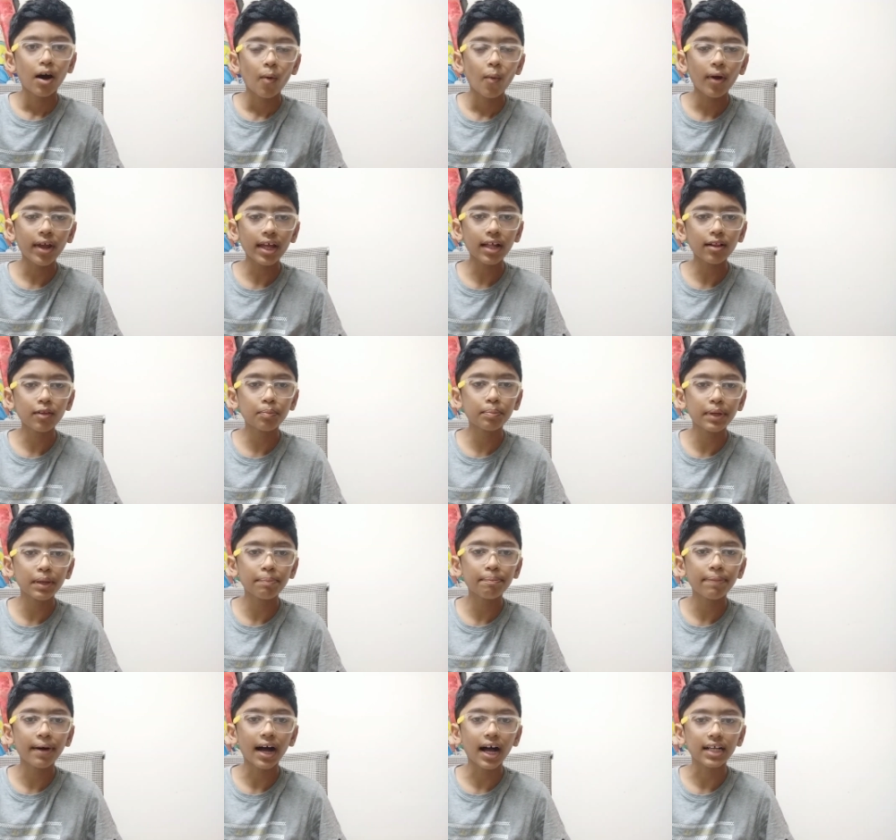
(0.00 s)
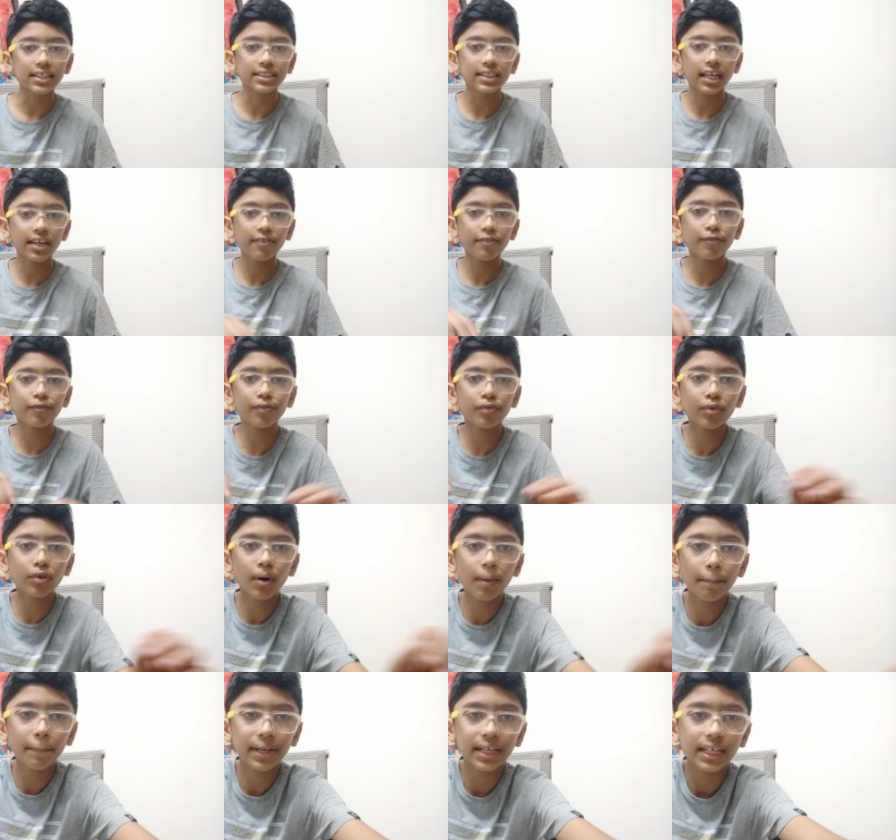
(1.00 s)
we'll be passing
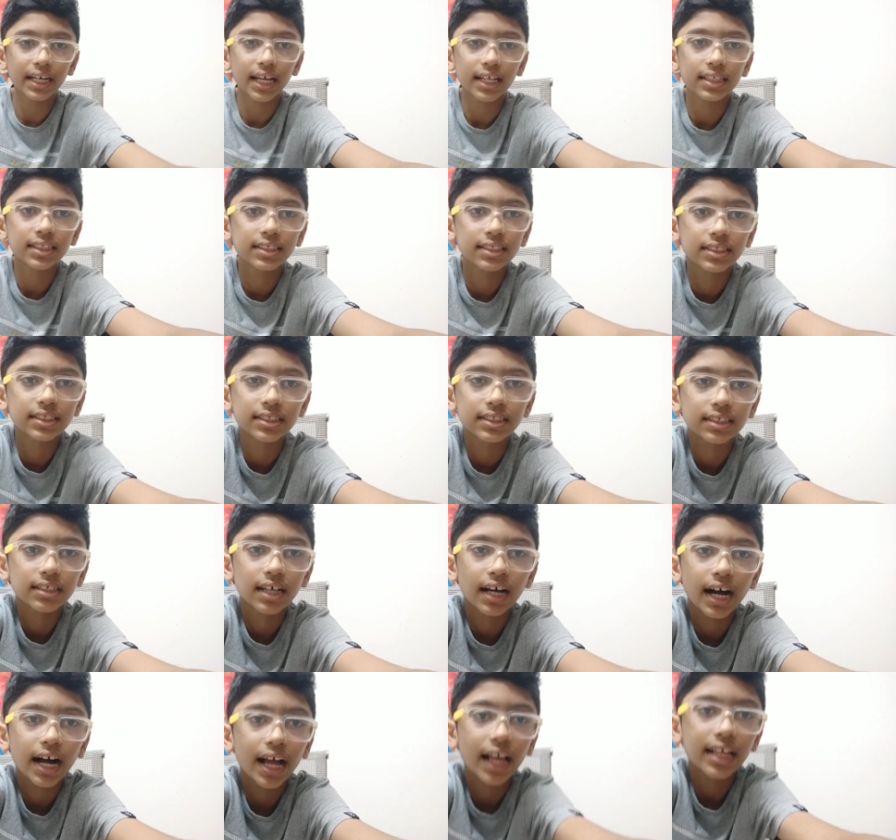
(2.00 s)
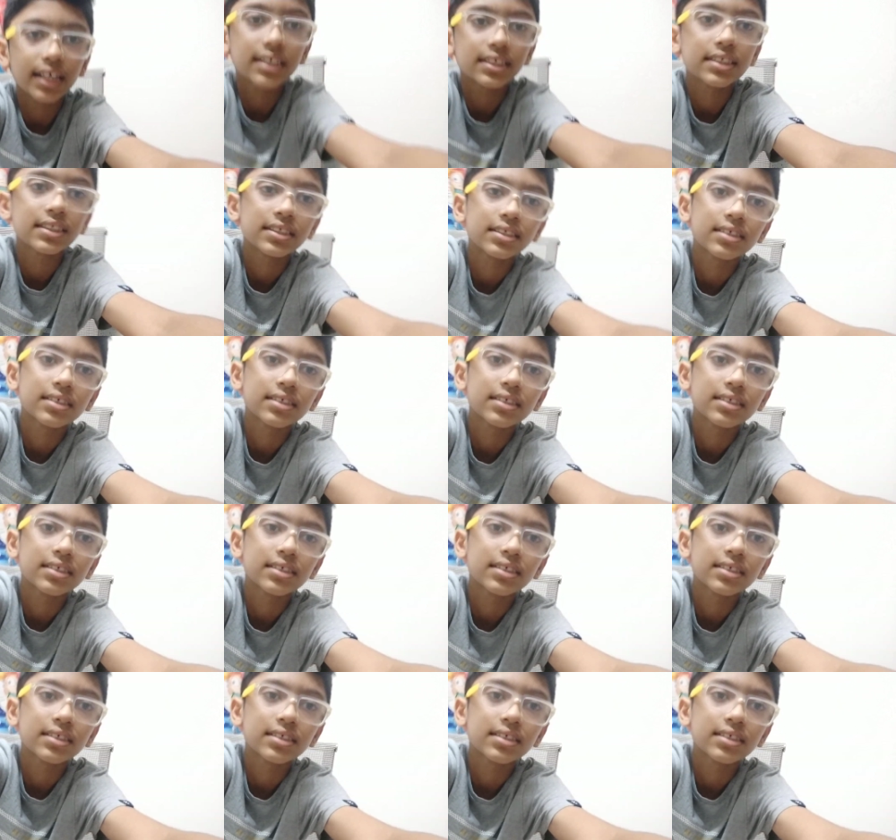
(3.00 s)
4 minutes, guys.